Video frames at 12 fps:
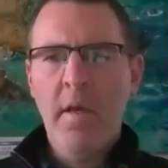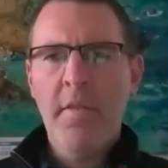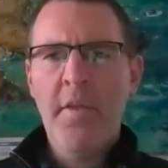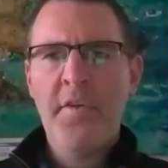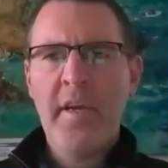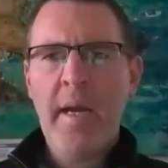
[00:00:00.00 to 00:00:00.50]

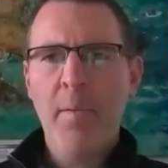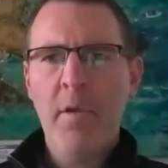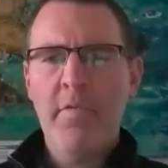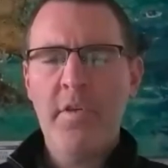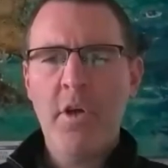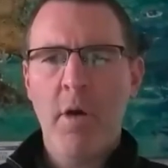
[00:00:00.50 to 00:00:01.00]
There's a couple
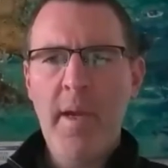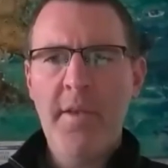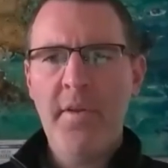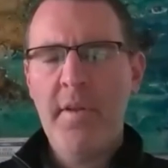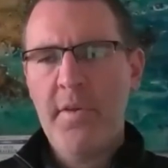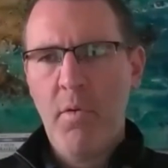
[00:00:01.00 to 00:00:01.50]
of comments
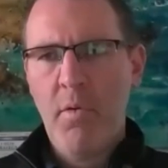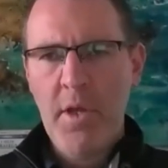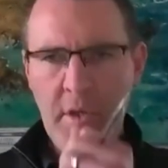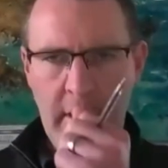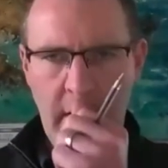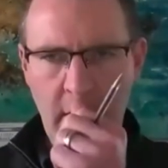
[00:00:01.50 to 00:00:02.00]
and there's a
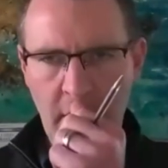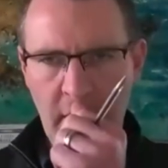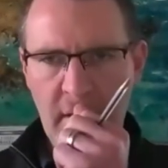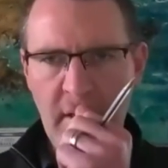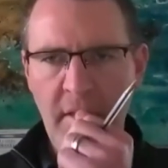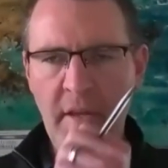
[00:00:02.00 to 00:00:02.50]
question here
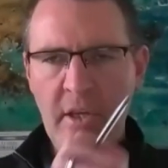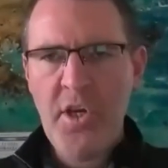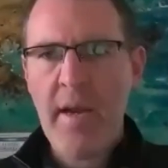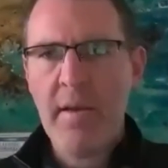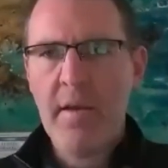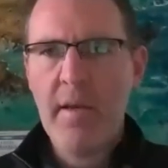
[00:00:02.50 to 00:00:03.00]
on the
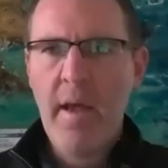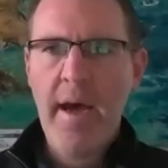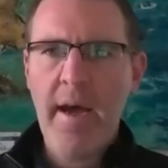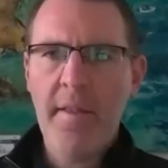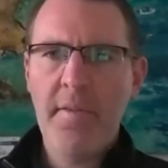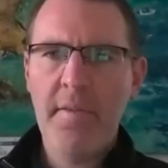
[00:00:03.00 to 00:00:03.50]
chat.
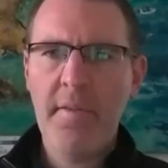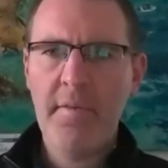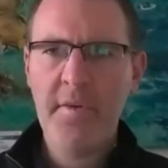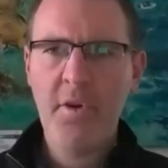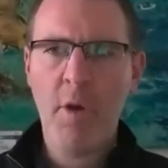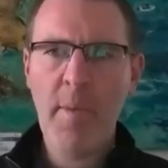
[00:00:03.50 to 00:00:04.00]

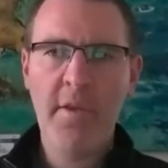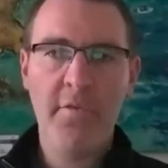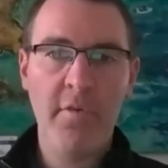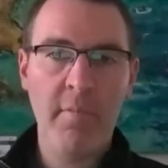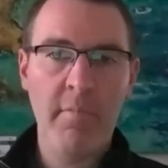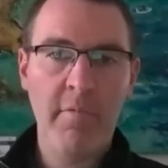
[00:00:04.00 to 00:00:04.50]
Just comments
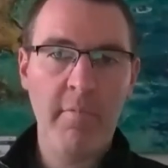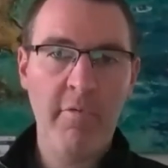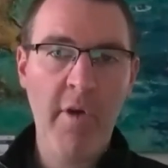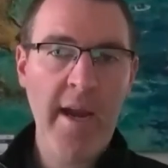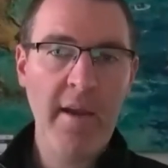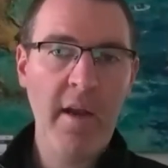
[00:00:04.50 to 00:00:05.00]
from
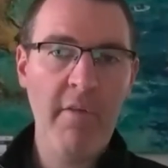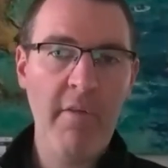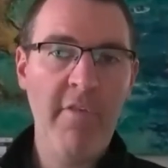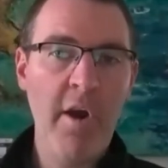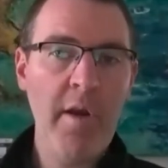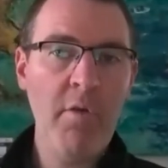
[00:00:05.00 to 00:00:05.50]
Frank, you know,
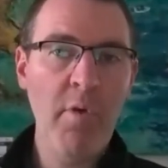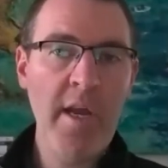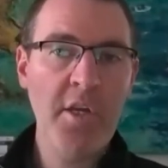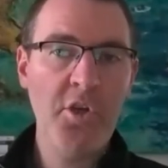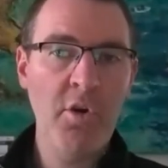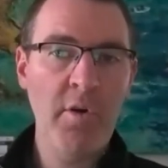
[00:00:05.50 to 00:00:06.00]
very
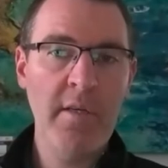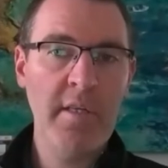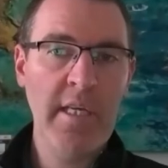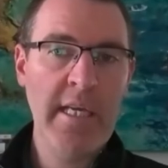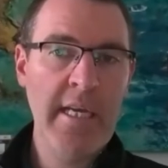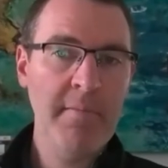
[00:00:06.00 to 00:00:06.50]
reassuring to
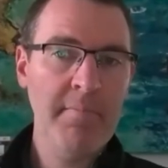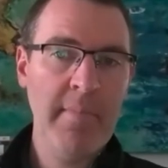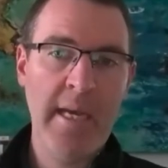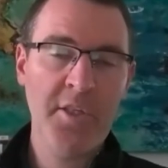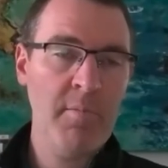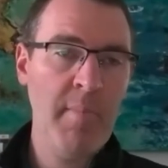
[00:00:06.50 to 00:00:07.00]
hear,
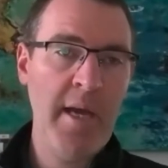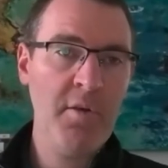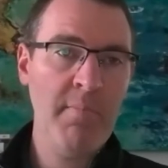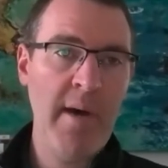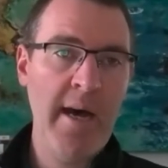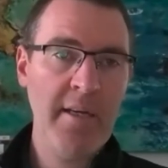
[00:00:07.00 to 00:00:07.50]
exclamation
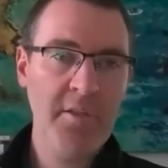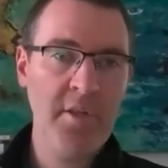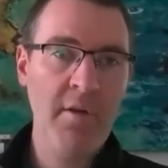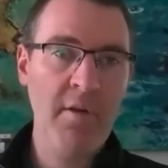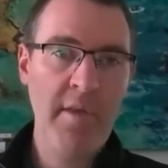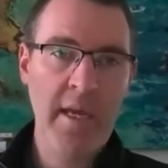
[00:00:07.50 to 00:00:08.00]
mark.
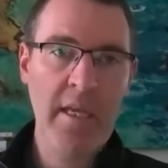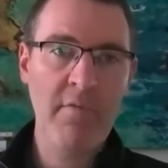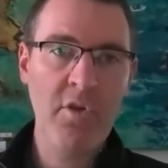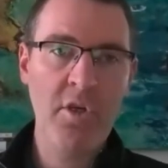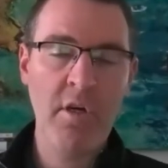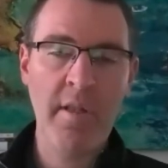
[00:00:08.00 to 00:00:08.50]
So thank you for
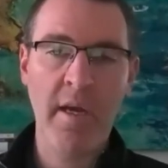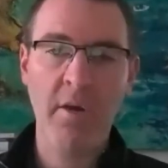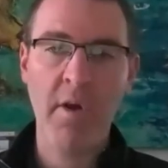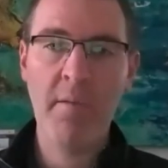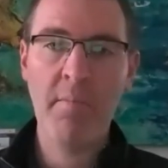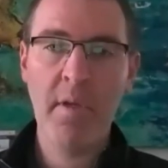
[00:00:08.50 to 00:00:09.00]
sharing that,
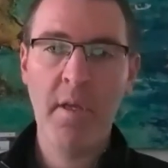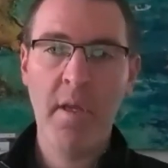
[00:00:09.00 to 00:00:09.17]
Graham.